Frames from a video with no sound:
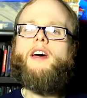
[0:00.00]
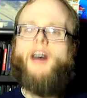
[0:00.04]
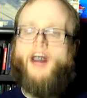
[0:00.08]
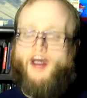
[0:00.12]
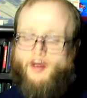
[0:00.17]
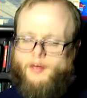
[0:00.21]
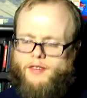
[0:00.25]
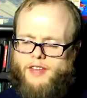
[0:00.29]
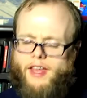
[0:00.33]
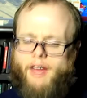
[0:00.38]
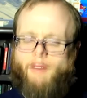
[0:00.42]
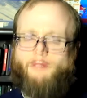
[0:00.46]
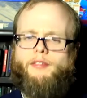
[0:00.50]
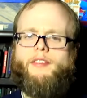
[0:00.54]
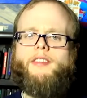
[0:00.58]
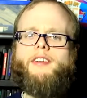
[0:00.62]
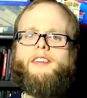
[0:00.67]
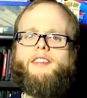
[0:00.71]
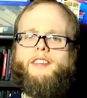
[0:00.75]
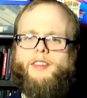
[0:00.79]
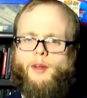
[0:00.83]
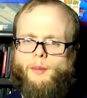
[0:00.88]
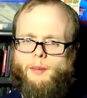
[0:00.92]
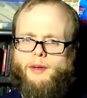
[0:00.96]
I would
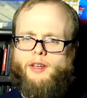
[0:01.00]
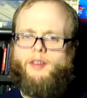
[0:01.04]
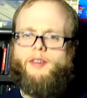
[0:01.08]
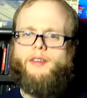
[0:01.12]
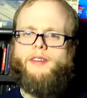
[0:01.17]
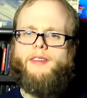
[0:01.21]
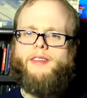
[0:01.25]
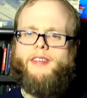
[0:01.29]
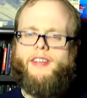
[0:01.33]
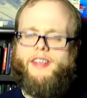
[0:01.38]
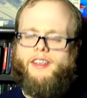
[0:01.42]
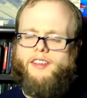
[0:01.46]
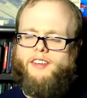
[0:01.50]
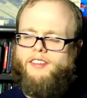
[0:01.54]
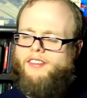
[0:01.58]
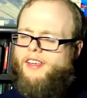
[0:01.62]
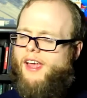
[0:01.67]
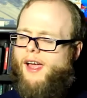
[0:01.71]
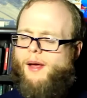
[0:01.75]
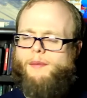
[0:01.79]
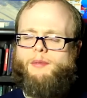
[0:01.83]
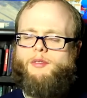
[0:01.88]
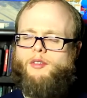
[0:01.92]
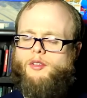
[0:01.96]
definitely still be doing these.
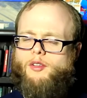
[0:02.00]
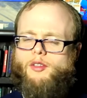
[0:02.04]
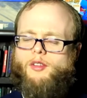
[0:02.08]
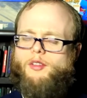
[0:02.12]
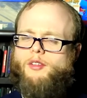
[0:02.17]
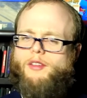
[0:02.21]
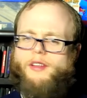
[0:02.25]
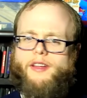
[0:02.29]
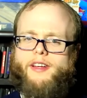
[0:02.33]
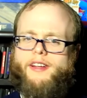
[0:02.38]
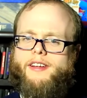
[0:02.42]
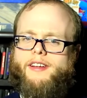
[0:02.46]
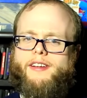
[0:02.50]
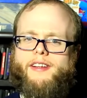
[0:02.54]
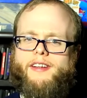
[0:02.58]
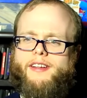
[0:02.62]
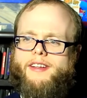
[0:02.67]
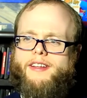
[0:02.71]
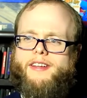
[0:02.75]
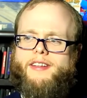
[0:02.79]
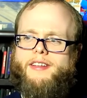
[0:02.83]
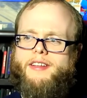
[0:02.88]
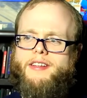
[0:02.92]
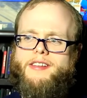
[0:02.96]
Absolutely.
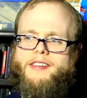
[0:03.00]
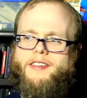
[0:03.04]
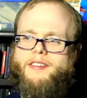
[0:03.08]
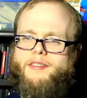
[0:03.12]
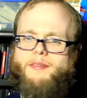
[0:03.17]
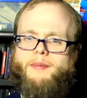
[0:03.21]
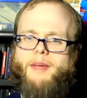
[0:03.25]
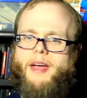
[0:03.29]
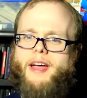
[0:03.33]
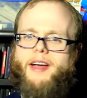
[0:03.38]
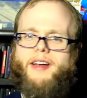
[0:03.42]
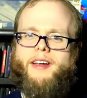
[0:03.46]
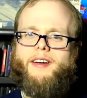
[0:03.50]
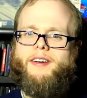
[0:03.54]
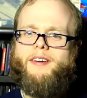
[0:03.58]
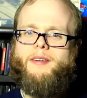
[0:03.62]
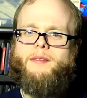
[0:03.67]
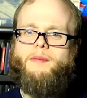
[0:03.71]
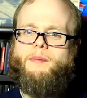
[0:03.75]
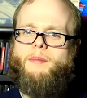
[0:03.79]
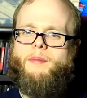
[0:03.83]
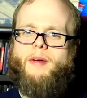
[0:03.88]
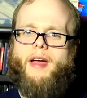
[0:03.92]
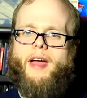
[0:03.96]
It doesn't
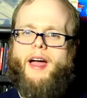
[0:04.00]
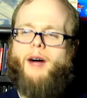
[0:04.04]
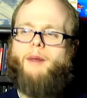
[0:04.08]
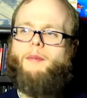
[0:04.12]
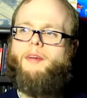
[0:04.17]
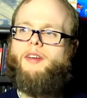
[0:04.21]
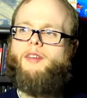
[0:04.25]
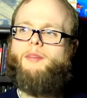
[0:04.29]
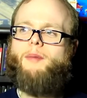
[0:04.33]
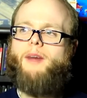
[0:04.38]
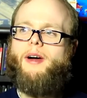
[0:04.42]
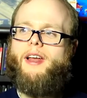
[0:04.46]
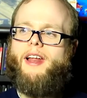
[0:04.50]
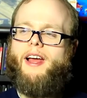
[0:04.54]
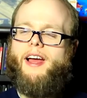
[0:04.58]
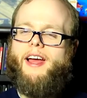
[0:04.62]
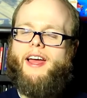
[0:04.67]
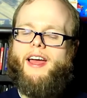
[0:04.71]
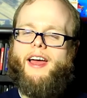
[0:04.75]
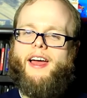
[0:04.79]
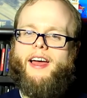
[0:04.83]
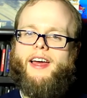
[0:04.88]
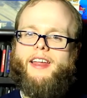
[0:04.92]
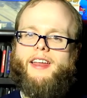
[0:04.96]
matter how much money I
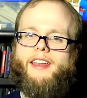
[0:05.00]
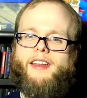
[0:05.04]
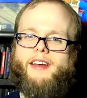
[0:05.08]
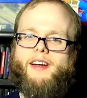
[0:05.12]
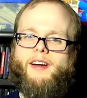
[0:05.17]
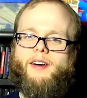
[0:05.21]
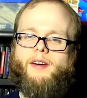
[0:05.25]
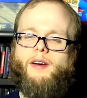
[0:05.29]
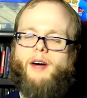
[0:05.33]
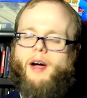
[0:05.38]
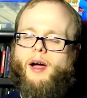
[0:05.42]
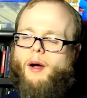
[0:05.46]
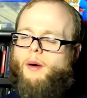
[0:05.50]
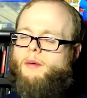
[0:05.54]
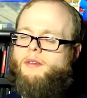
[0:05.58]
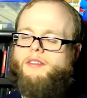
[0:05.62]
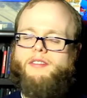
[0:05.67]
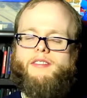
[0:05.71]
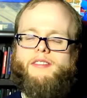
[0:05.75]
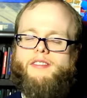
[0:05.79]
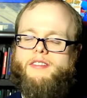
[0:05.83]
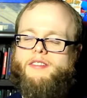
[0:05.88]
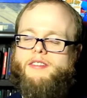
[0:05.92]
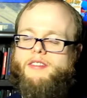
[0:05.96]
had. You know, I
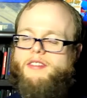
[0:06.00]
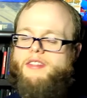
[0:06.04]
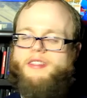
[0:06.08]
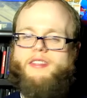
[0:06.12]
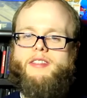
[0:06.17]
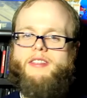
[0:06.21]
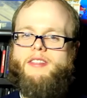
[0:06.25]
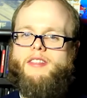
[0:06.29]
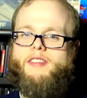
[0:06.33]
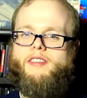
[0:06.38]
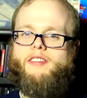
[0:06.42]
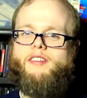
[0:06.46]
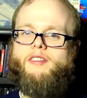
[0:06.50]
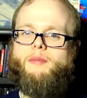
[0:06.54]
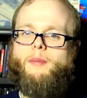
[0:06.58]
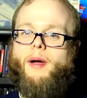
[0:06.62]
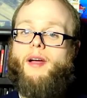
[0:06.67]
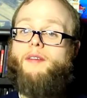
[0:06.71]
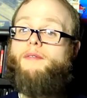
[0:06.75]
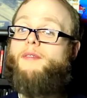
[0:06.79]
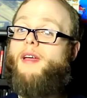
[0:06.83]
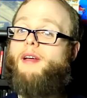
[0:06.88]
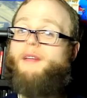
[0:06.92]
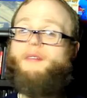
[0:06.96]
would. This is
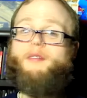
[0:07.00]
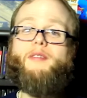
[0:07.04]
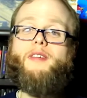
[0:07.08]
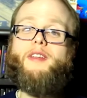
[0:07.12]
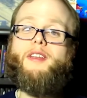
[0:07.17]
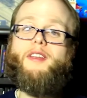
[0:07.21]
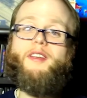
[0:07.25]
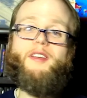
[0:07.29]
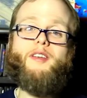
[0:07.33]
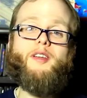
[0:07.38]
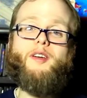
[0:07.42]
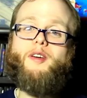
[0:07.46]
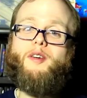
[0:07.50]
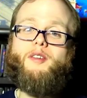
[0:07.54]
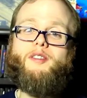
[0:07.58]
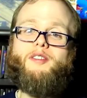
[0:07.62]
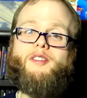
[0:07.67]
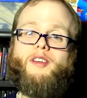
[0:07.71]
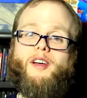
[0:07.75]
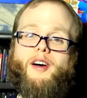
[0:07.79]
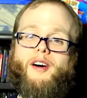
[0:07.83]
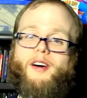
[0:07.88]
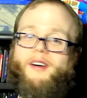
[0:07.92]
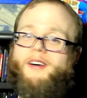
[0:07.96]
my favorite thing to do.
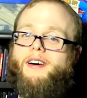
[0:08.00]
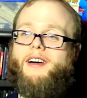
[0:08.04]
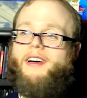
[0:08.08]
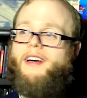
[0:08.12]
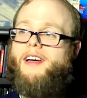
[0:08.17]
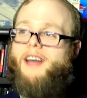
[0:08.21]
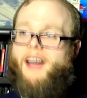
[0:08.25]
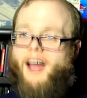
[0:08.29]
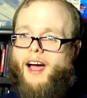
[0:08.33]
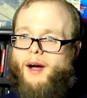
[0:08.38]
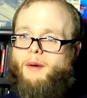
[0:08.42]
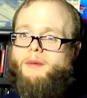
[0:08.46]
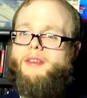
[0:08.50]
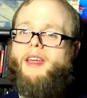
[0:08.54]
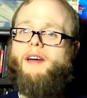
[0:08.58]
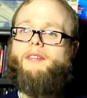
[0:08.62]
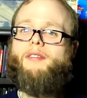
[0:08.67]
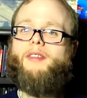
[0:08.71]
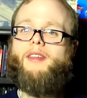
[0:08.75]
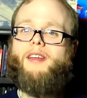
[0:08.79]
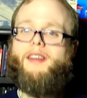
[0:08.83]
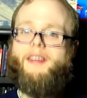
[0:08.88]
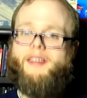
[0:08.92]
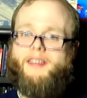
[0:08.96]
So I would
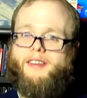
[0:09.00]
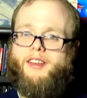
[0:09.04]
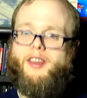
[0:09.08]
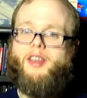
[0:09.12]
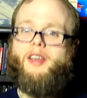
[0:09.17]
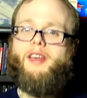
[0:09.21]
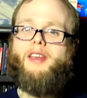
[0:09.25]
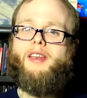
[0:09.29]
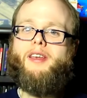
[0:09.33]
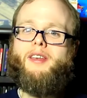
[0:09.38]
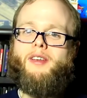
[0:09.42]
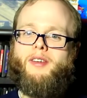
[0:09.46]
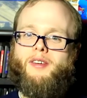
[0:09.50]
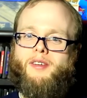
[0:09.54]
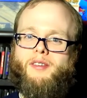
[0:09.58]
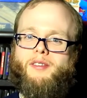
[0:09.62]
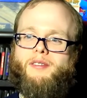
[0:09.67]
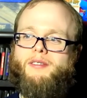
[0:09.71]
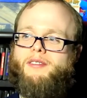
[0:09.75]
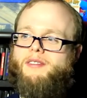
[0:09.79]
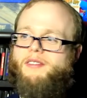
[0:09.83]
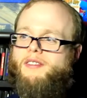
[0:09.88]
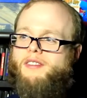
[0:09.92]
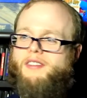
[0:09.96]
definitely continue to
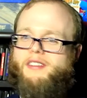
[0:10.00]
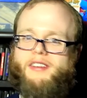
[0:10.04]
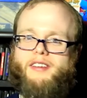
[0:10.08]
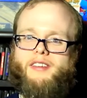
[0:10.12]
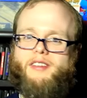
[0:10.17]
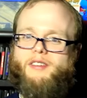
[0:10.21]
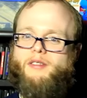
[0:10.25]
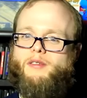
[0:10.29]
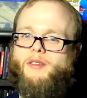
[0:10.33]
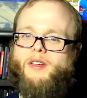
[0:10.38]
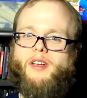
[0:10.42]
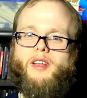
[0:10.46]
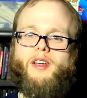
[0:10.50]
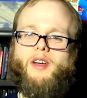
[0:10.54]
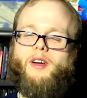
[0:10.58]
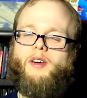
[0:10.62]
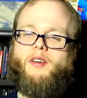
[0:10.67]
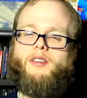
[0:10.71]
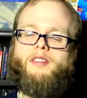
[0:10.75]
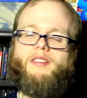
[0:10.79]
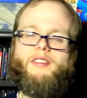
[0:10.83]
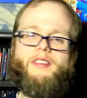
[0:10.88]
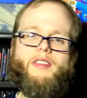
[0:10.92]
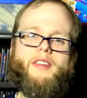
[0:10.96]
do the Cygnus
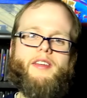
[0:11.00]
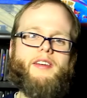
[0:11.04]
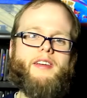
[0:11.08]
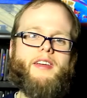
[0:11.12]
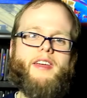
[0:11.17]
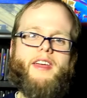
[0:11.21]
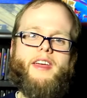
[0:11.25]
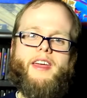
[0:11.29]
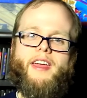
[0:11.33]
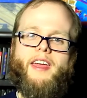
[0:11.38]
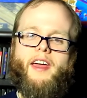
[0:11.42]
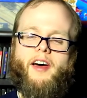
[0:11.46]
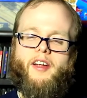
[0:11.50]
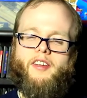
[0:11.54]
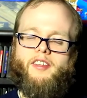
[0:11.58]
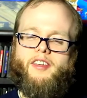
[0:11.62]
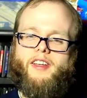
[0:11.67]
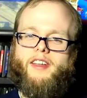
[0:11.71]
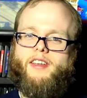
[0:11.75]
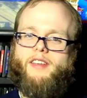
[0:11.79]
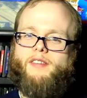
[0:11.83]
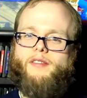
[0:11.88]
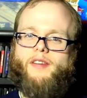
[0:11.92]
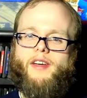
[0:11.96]
videos and the
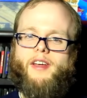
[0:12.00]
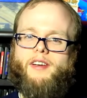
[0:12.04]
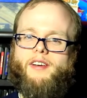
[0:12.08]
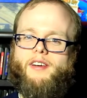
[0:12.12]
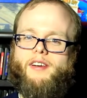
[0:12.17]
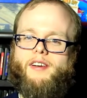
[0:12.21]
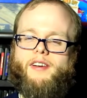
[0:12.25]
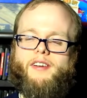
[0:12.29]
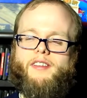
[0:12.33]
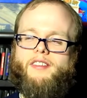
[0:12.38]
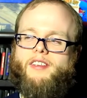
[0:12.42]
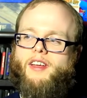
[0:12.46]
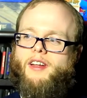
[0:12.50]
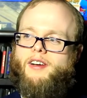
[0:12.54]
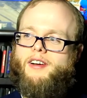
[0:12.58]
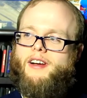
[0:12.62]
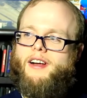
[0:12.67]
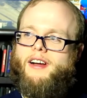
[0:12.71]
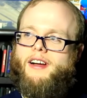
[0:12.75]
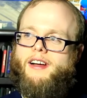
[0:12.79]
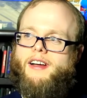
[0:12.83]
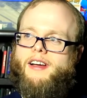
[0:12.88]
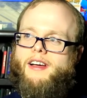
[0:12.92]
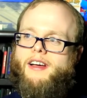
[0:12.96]
Elden Defender,
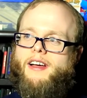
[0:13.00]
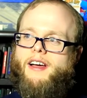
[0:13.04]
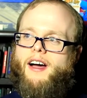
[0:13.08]
etc.